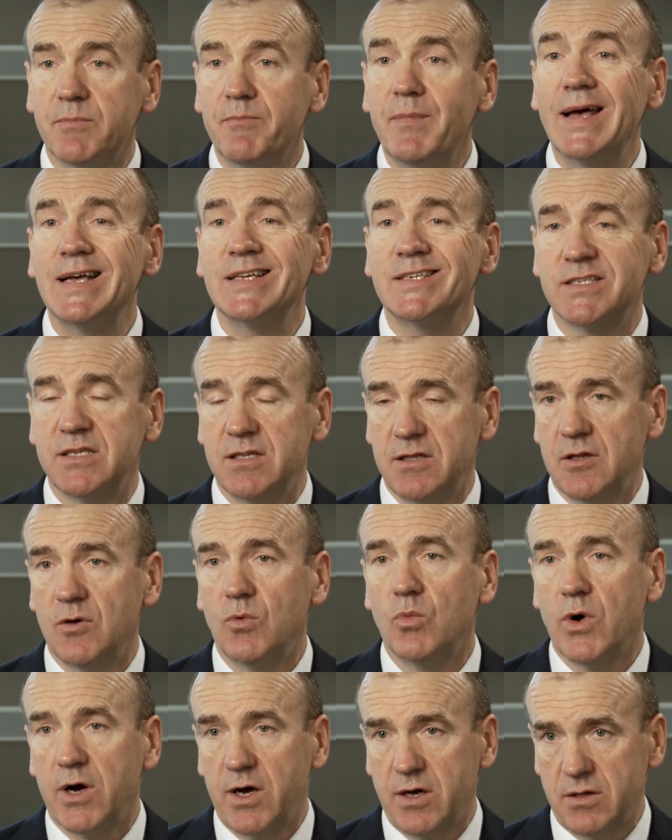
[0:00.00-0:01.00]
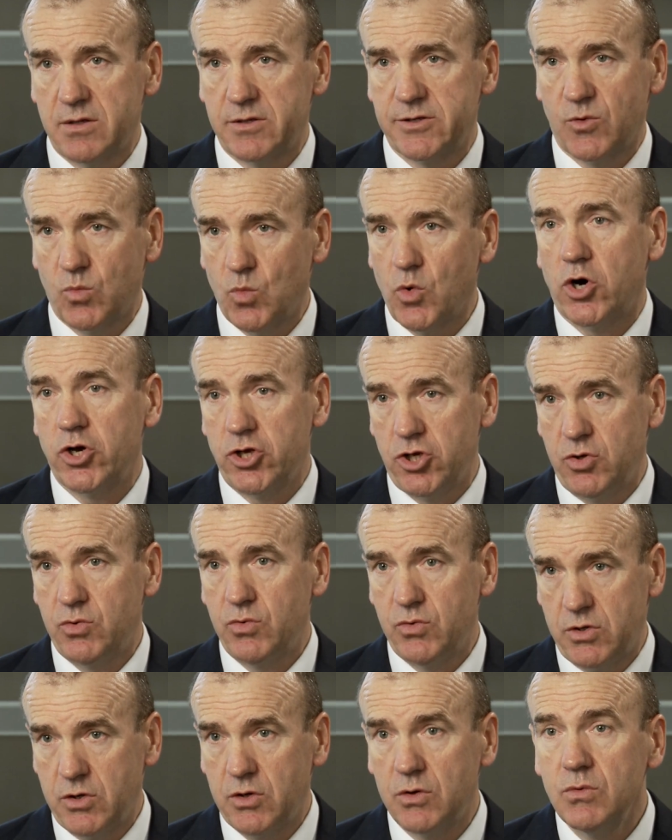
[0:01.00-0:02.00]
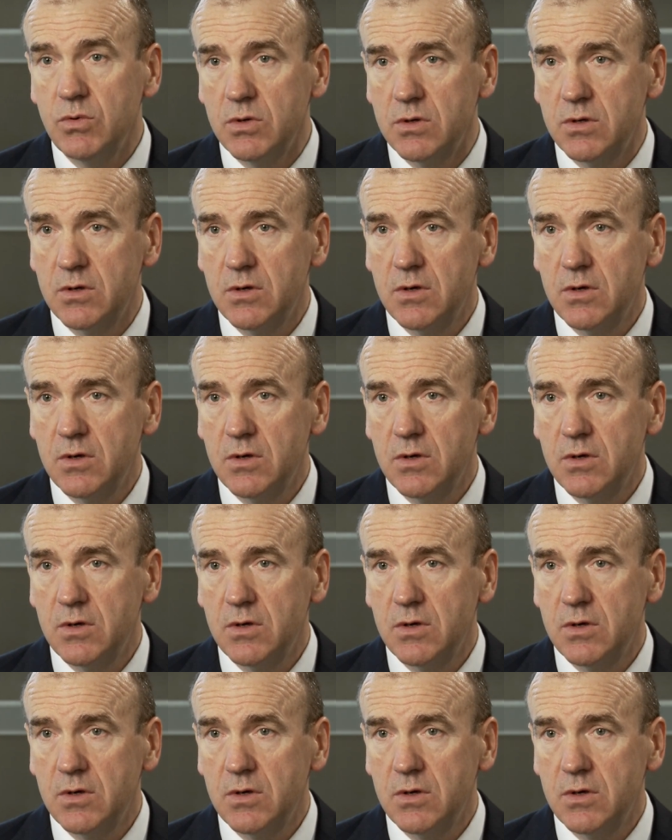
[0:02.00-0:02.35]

best in the world at what you do,